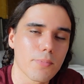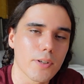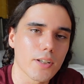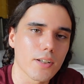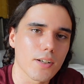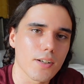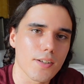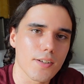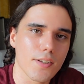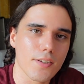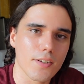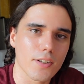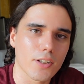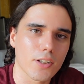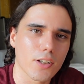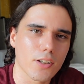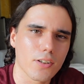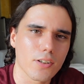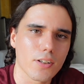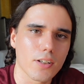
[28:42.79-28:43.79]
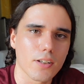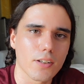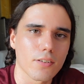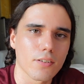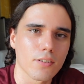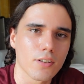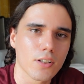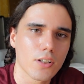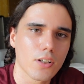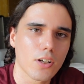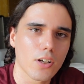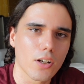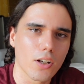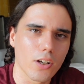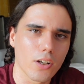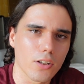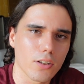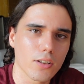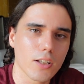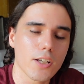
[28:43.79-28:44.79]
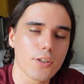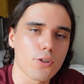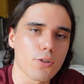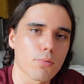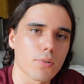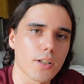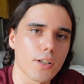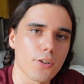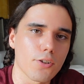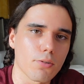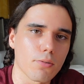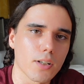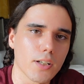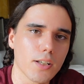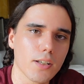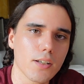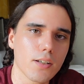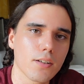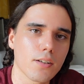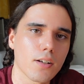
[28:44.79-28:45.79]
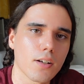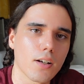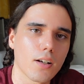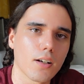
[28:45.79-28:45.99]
because this occurred in early 2020,